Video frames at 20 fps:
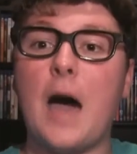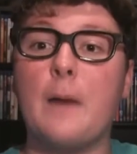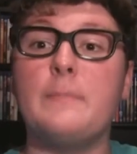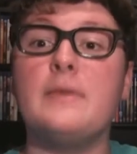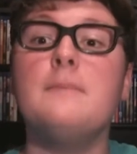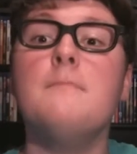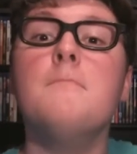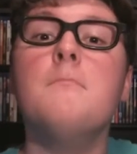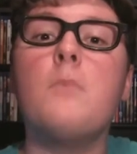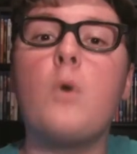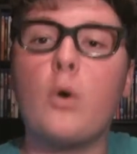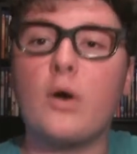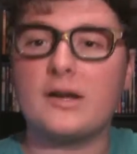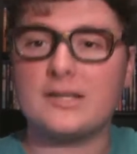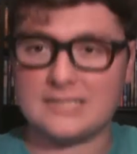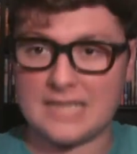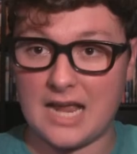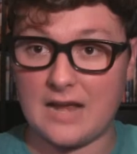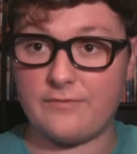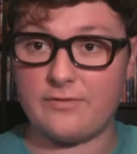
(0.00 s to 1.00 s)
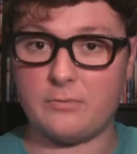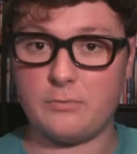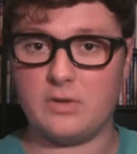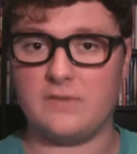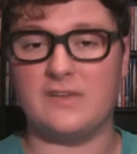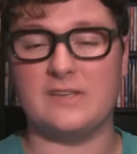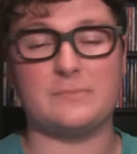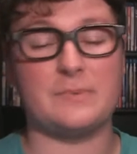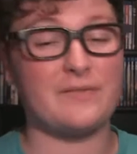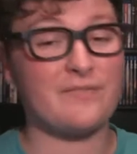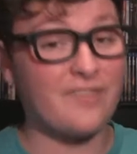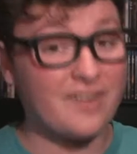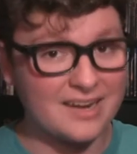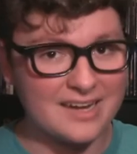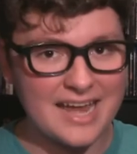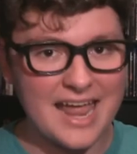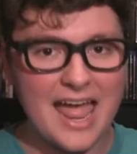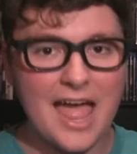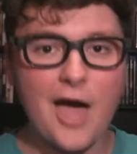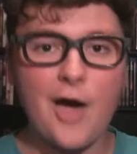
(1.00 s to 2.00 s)
I'll be more excited for movies. But for
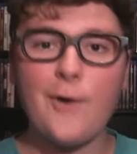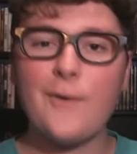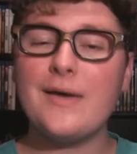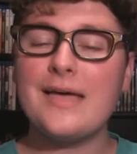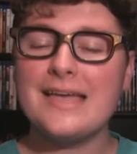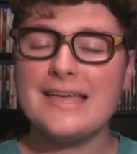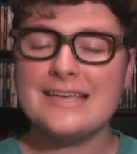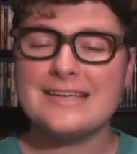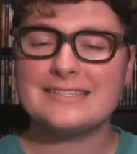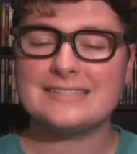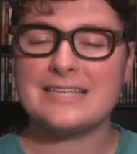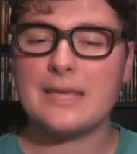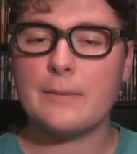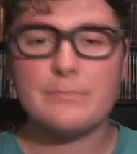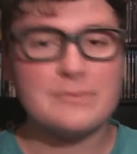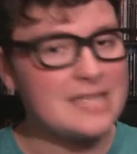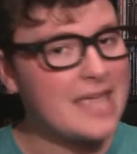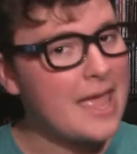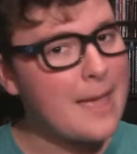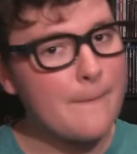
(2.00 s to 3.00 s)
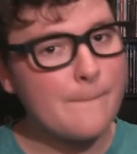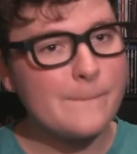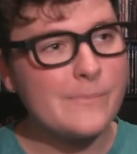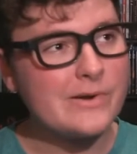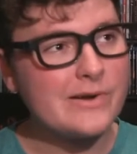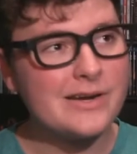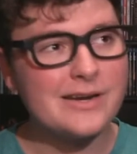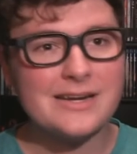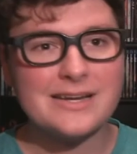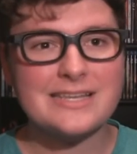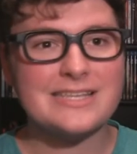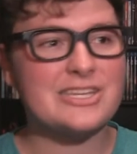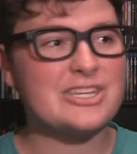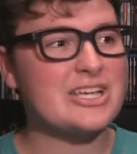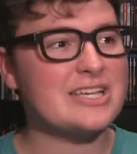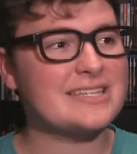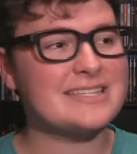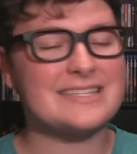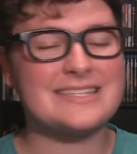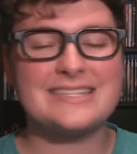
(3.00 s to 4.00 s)
now, September
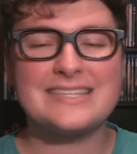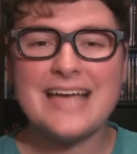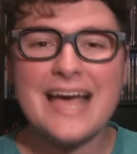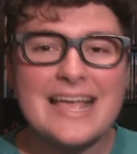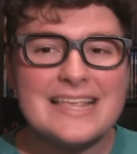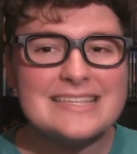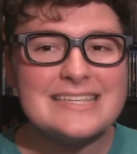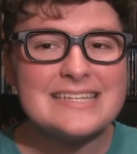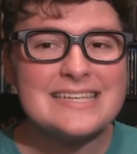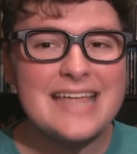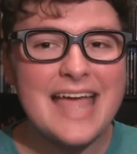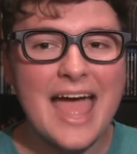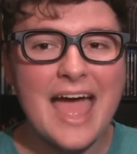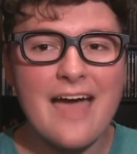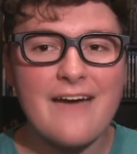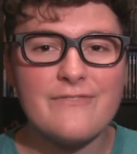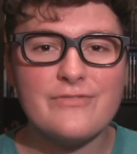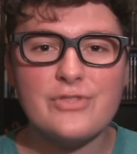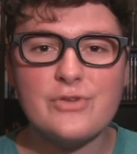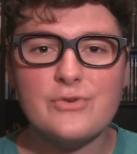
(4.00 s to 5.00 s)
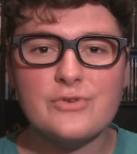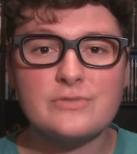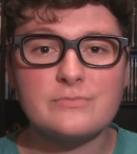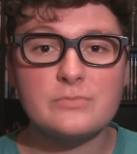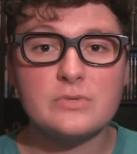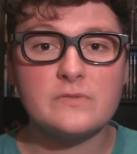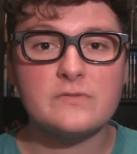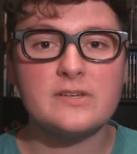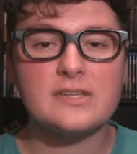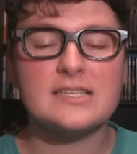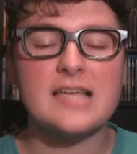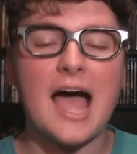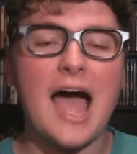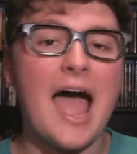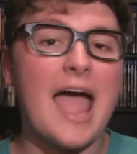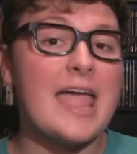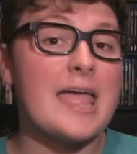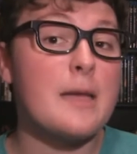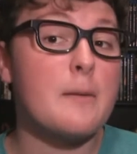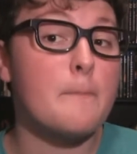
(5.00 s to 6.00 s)
just doesn't have those movies
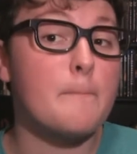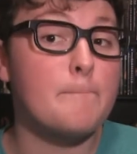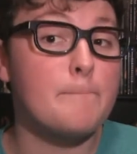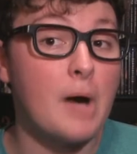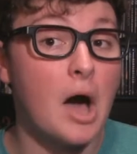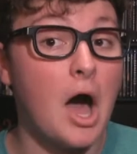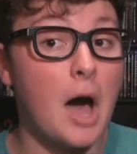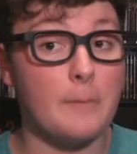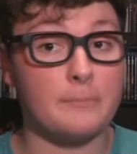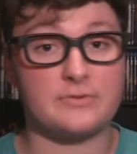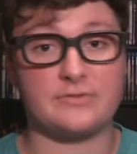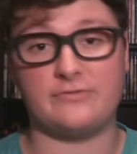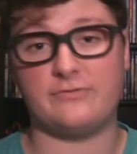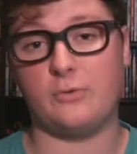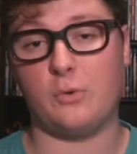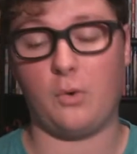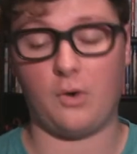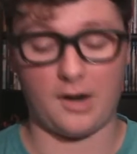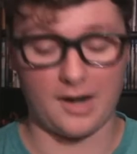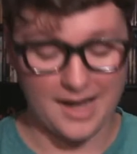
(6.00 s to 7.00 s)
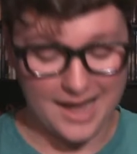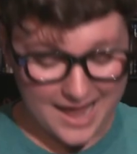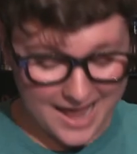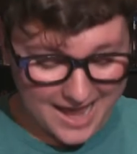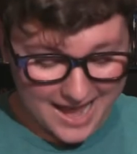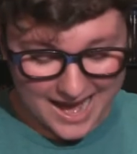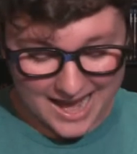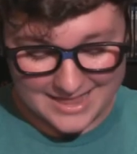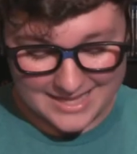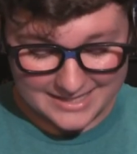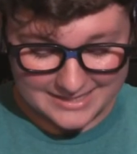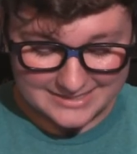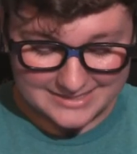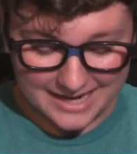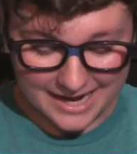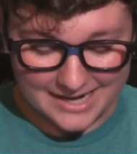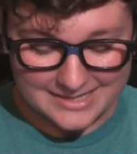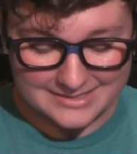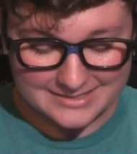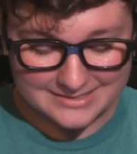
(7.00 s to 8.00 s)
I am pumped for. And that's
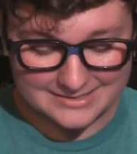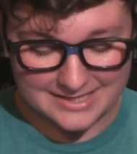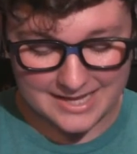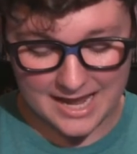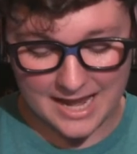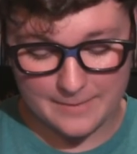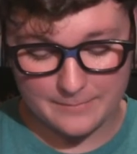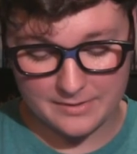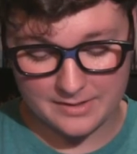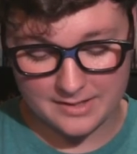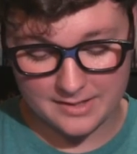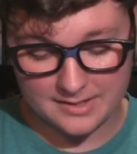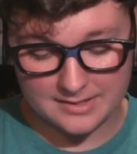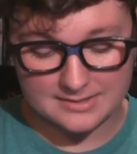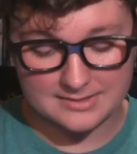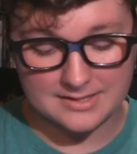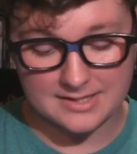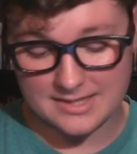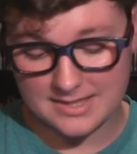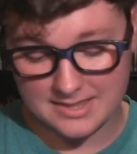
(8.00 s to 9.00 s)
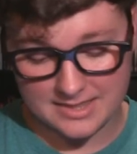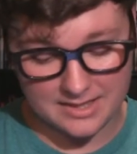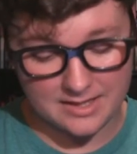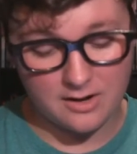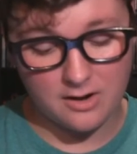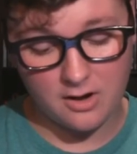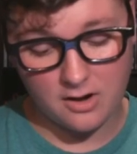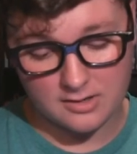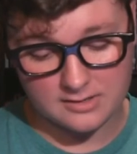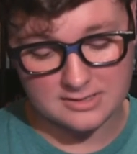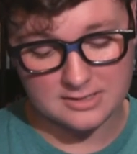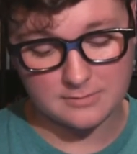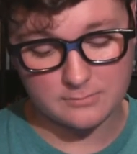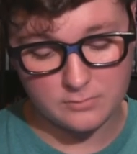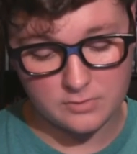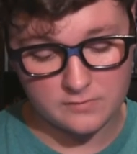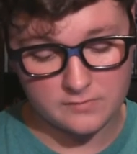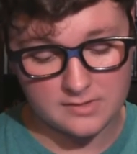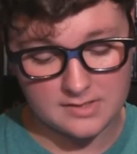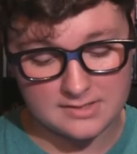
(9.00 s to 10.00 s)
kind of sad because there are
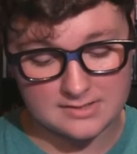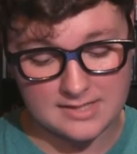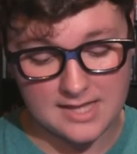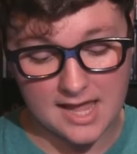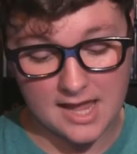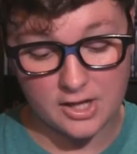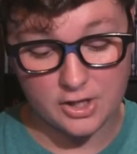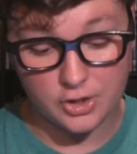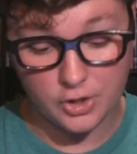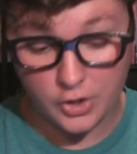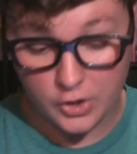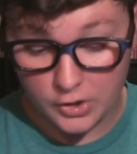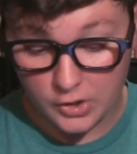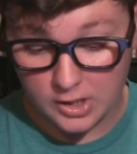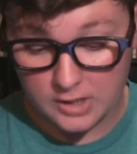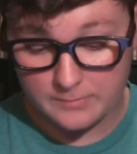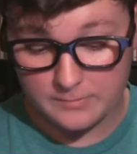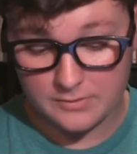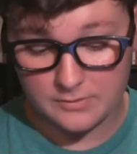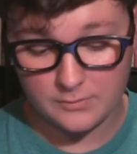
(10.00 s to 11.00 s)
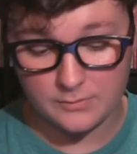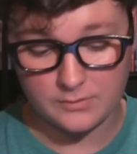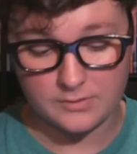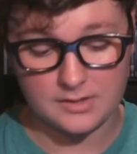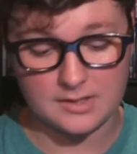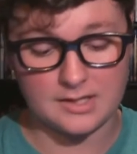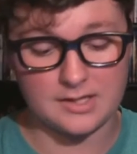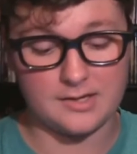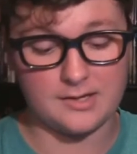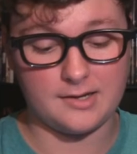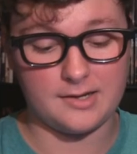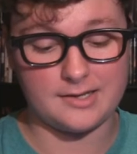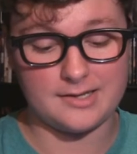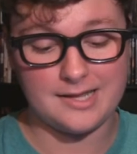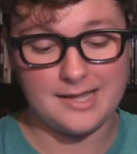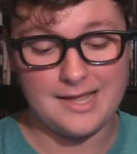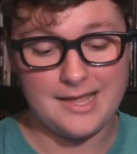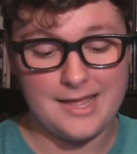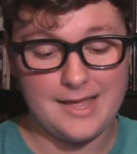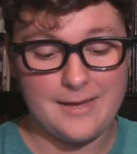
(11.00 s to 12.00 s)
some movies that could be really
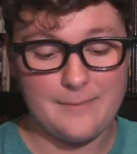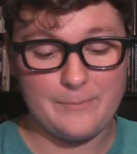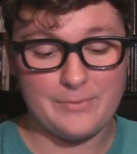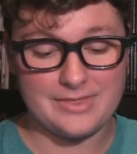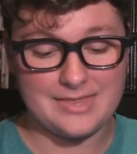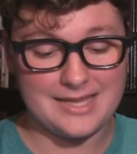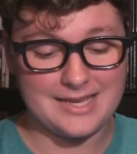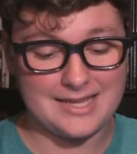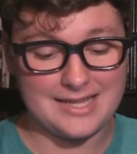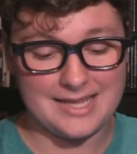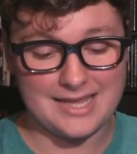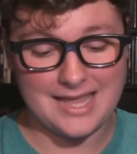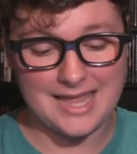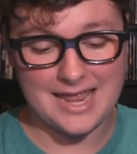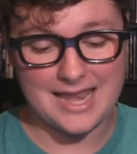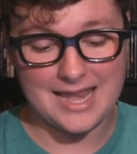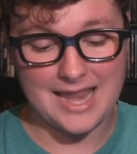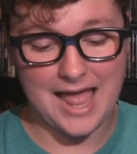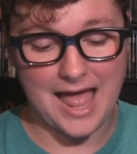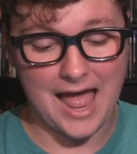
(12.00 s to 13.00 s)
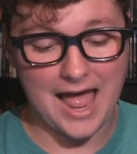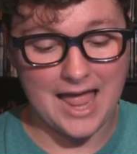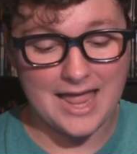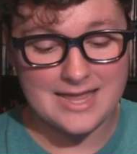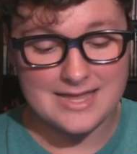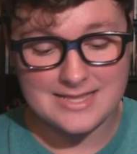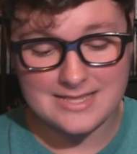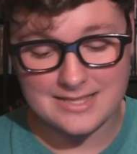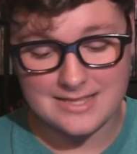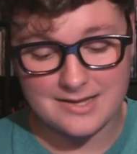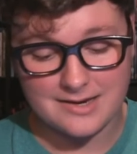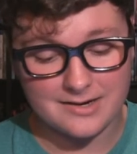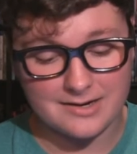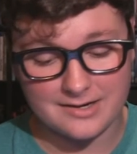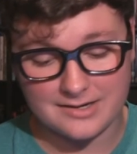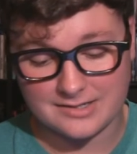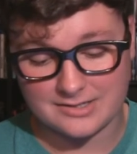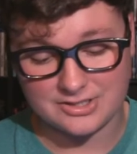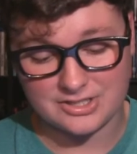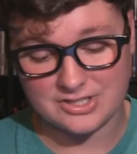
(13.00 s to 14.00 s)
good. But then again,
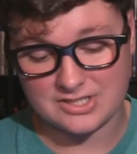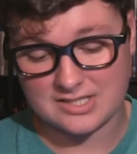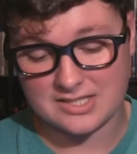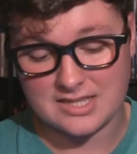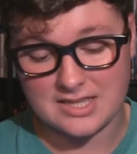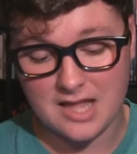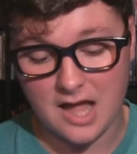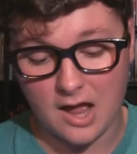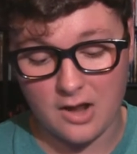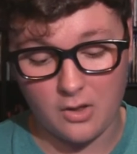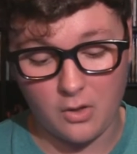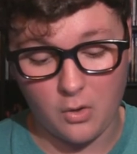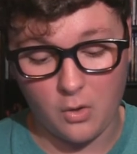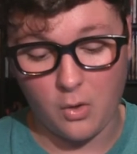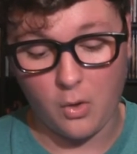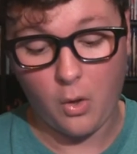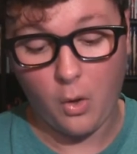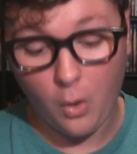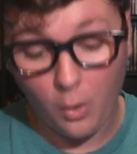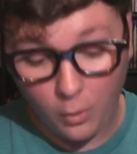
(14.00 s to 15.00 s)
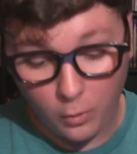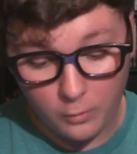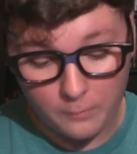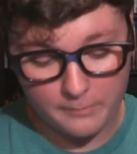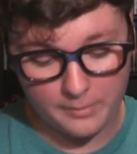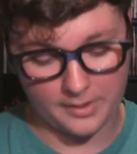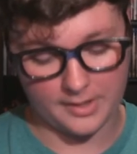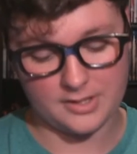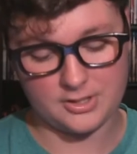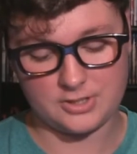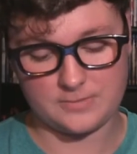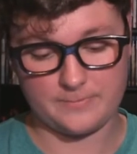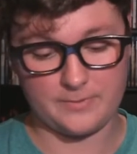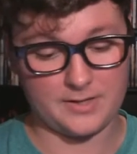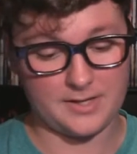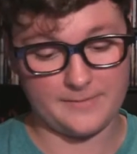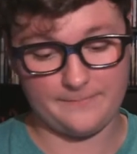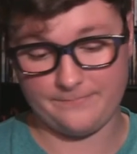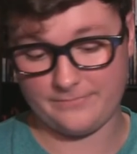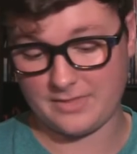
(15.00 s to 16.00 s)
there is just not a whole bunch,
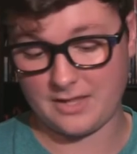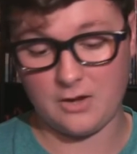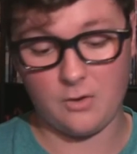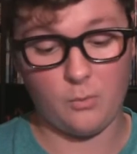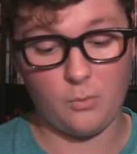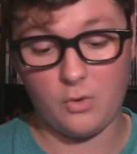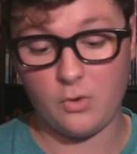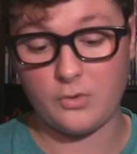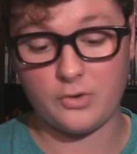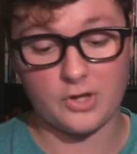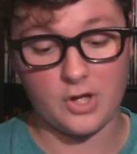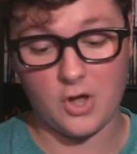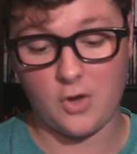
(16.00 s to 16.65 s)
but we'll